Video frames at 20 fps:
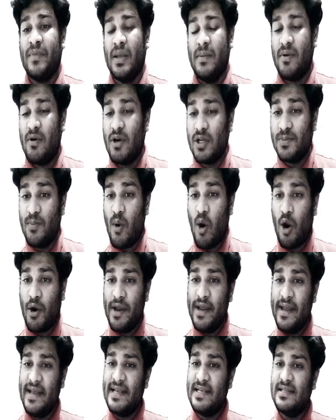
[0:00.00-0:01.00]
because
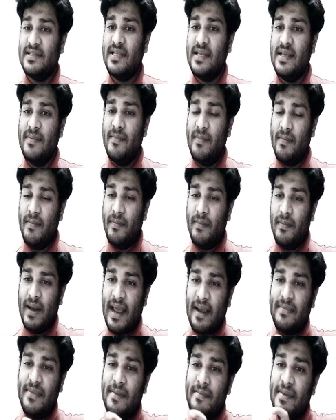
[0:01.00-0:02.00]
body is the
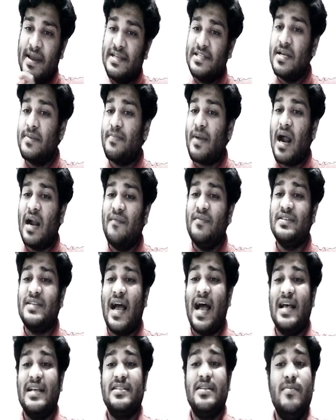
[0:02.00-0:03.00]
major part which
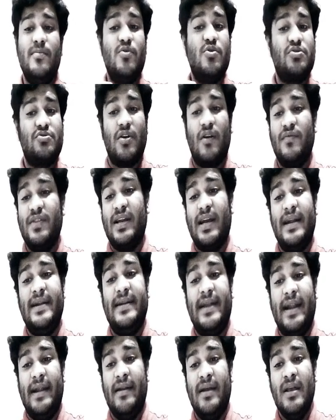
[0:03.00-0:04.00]
has the most of the
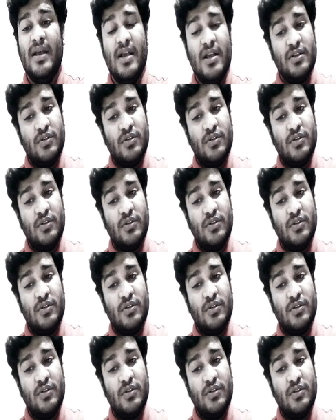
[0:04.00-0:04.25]
content.